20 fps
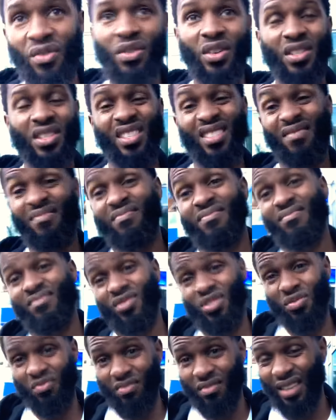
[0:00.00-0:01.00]
What's,
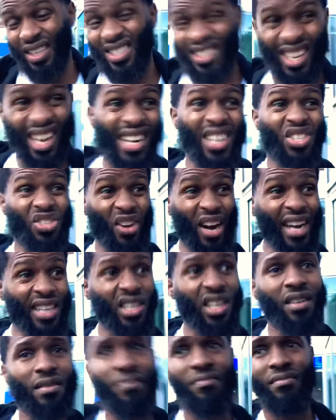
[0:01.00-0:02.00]
it's kind of
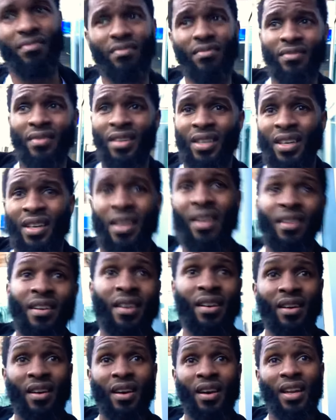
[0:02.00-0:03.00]
tragic,
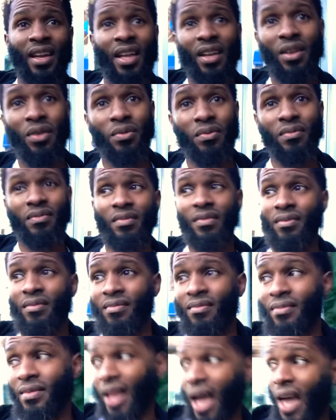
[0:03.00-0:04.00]
and I don't
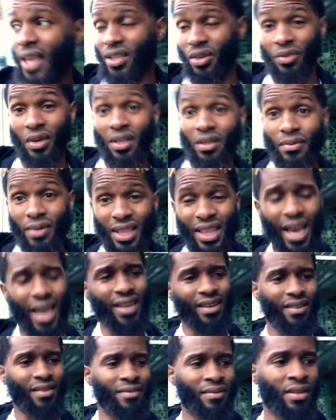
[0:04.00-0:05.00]
not agree with that.
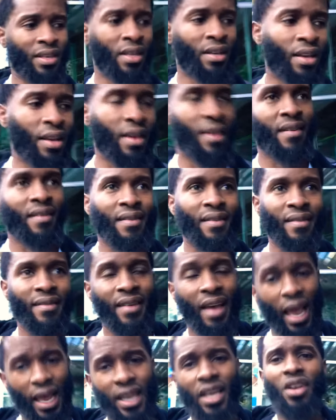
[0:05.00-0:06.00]

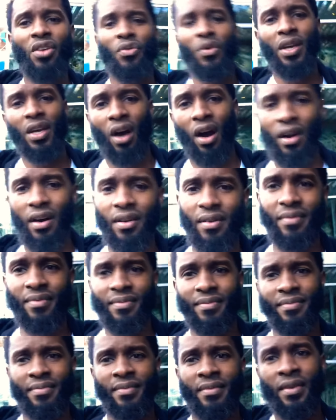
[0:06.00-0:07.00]
And here we are,
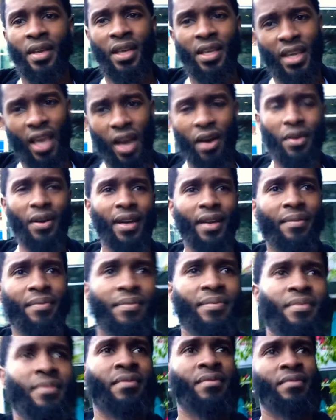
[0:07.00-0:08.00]
caring,
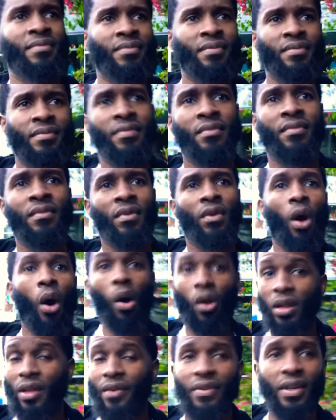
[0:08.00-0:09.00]

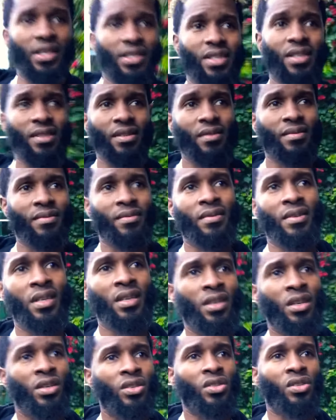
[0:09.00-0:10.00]
all of us.
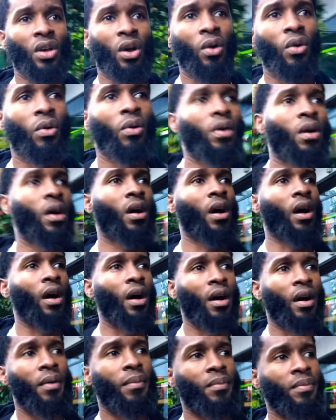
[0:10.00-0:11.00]
So,
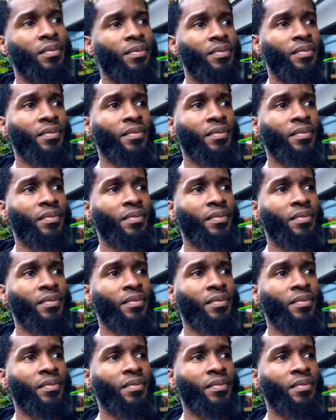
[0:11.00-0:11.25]
um,